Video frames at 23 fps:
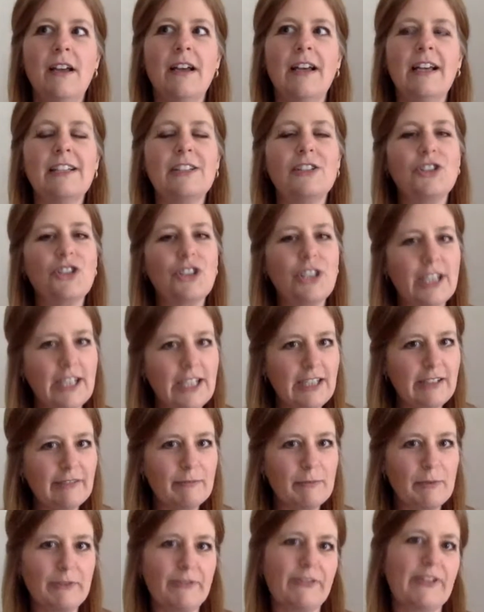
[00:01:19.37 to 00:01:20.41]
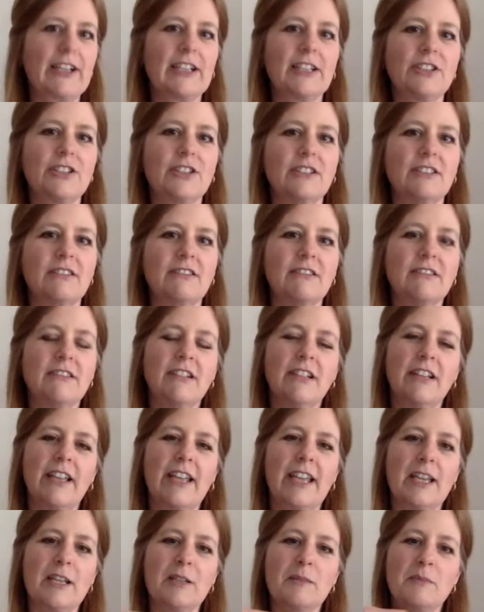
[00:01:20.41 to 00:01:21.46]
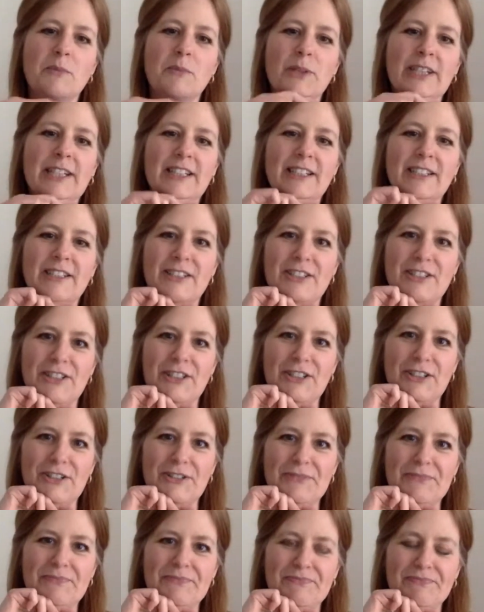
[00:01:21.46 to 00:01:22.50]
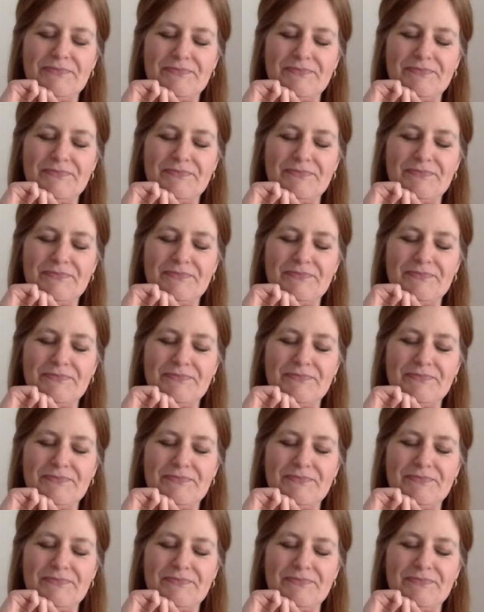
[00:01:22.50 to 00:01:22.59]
achieve perfection can bring to you.